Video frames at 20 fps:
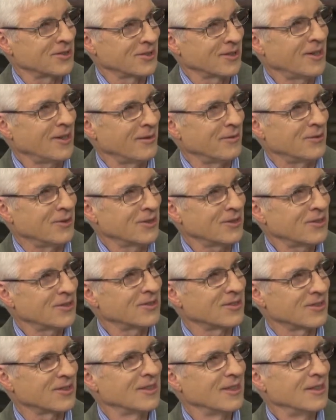stuff. This
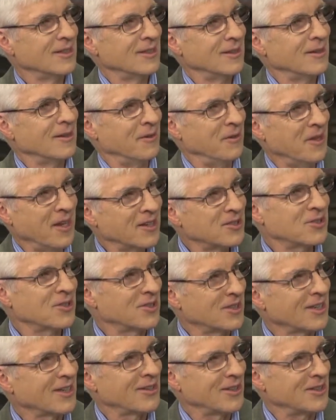is
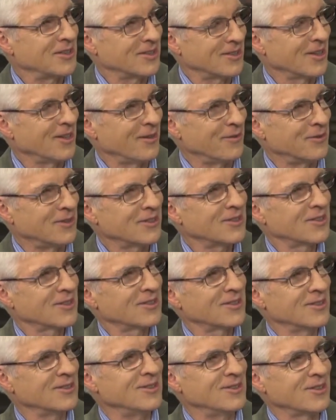necessary stuff. This
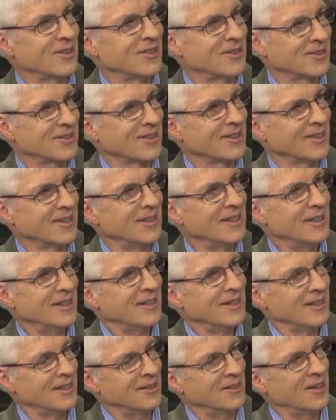isn't just a
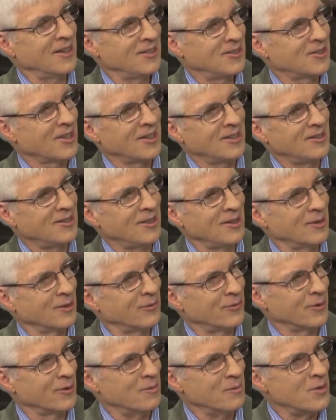nice ideal
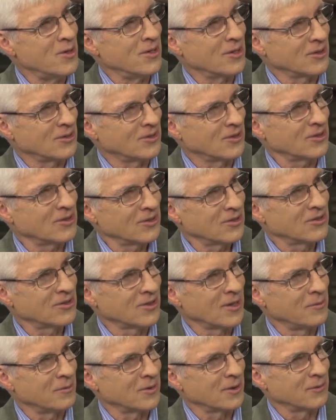for monks. This is
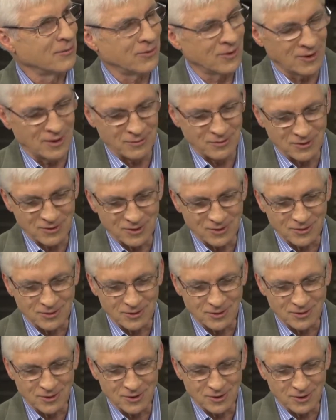something right. for every single
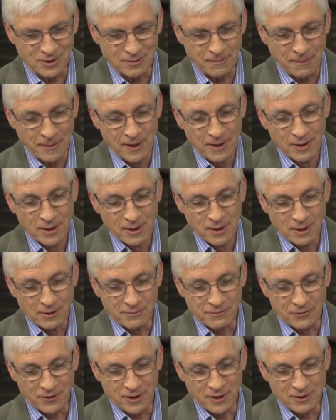Christian.
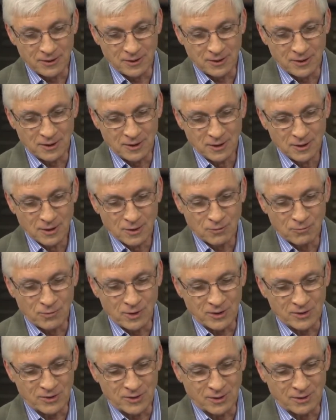And finally,
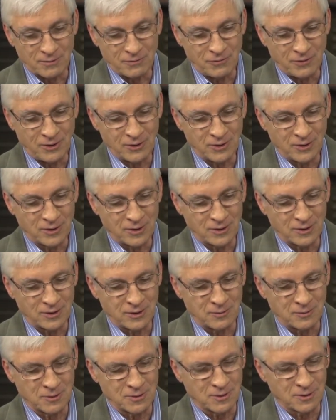resting
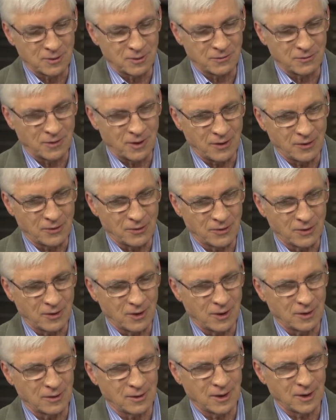filially within the Father's
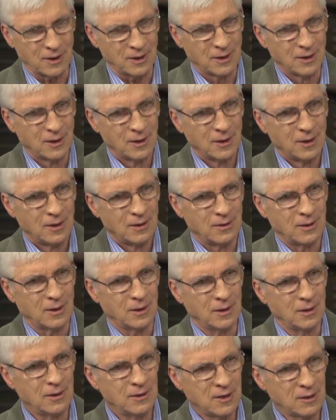heart,
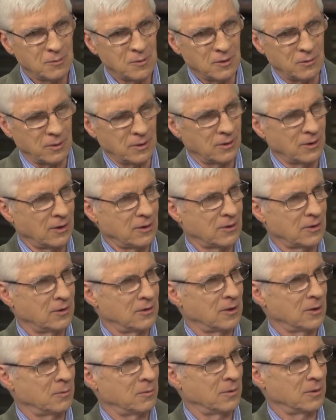that intimate
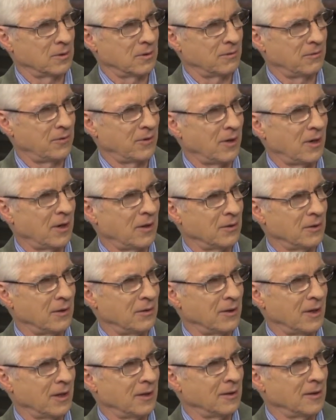relationship with the Father,
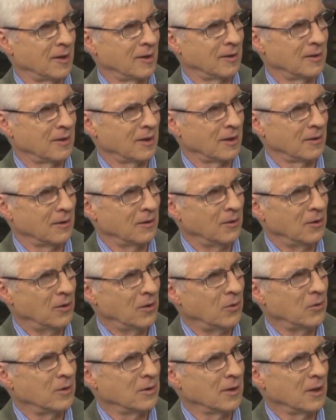that
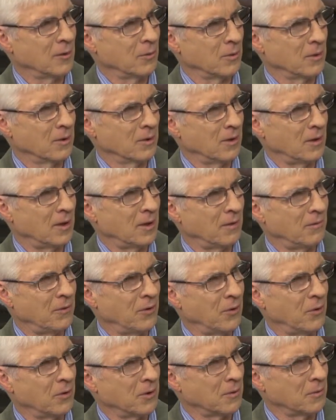knowing that we're loved,
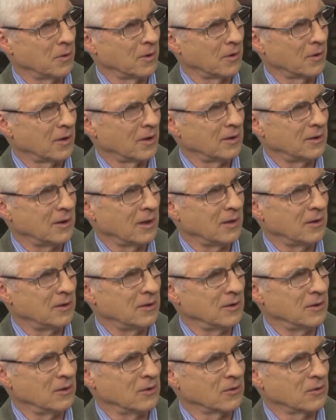knowing what our
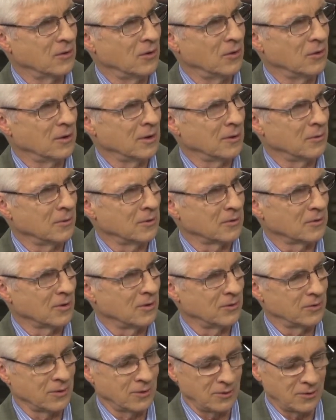identity is, knowing that we're
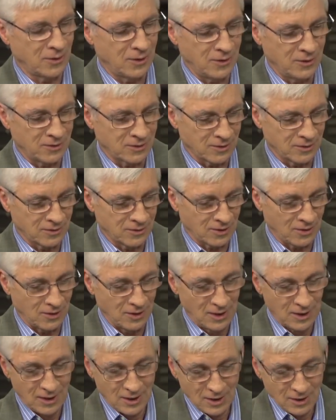sons and daughters. And so
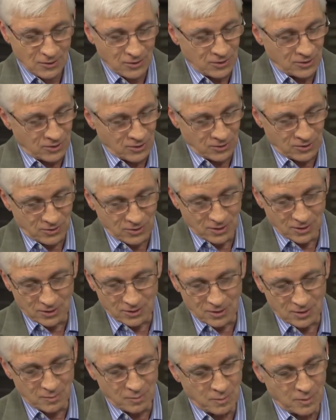there's just a
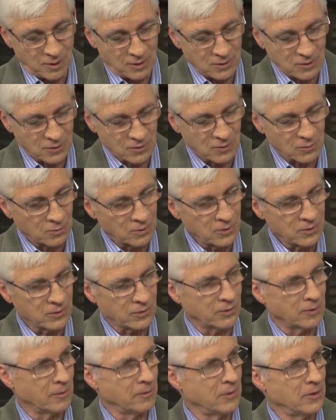tremendous
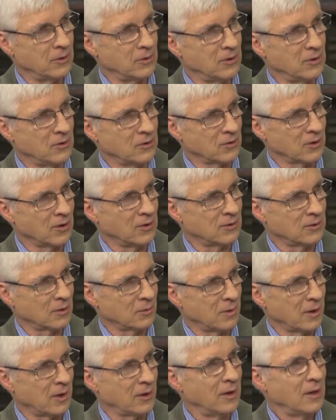wisdom in these saints
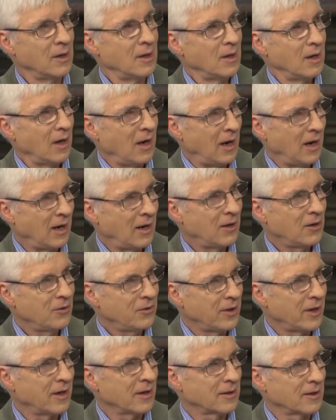about how
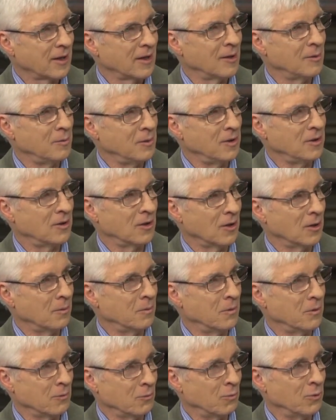that can
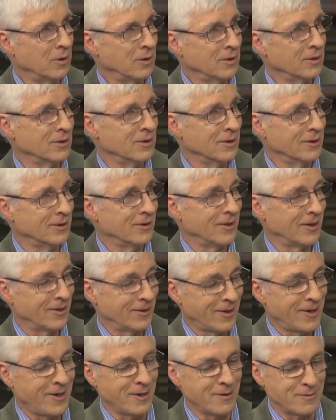become real in our
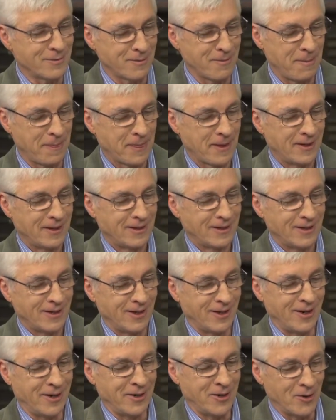life.
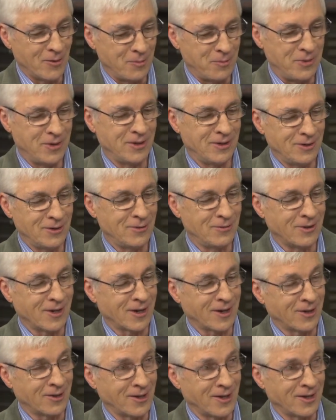And I know, Pete, you've
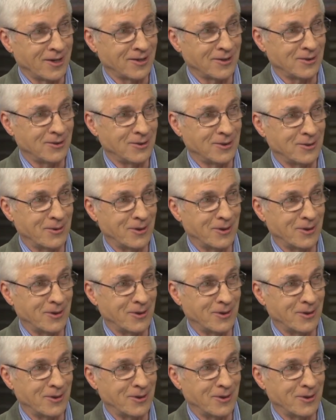got a lot of good